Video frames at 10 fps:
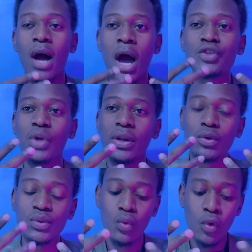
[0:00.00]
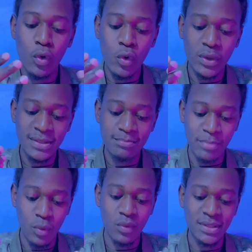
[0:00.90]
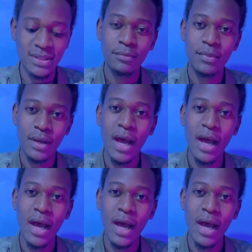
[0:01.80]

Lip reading: actually use Google Docs because